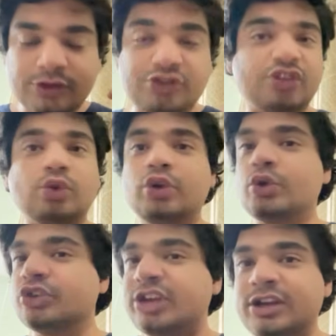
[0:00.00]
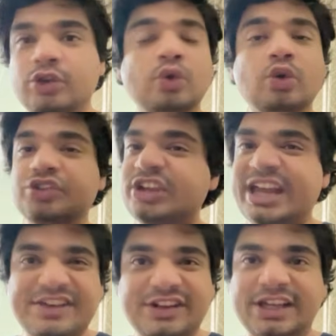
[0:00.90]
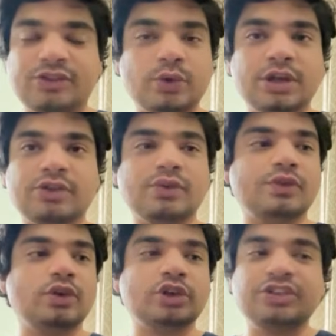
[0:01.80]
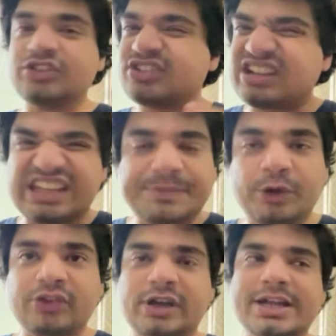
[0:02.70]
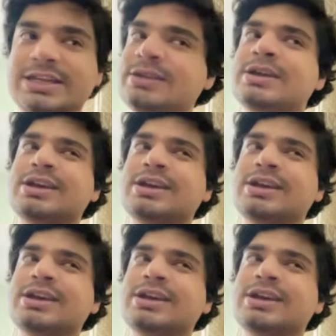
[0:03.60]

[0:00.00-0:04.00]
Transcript: just go to coaching, do coaching and everything, so on and so forth, or just keep on studying.